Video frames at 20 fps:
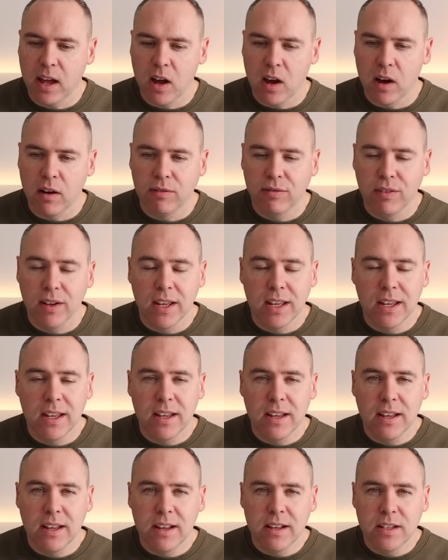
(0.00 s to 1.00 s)
that off.
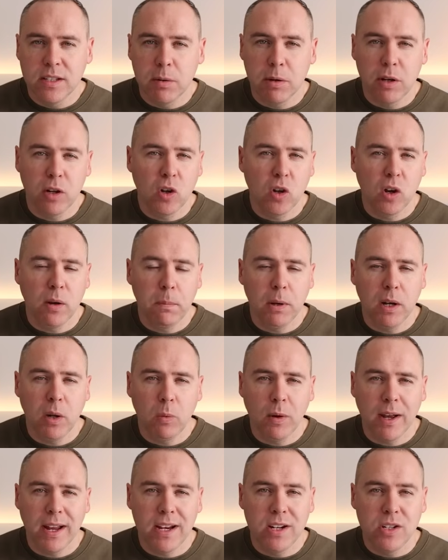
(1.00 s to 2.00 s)
So in a couple
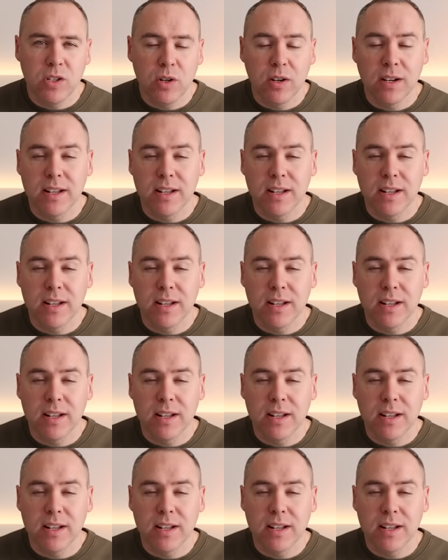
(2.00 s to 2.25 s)
of ways,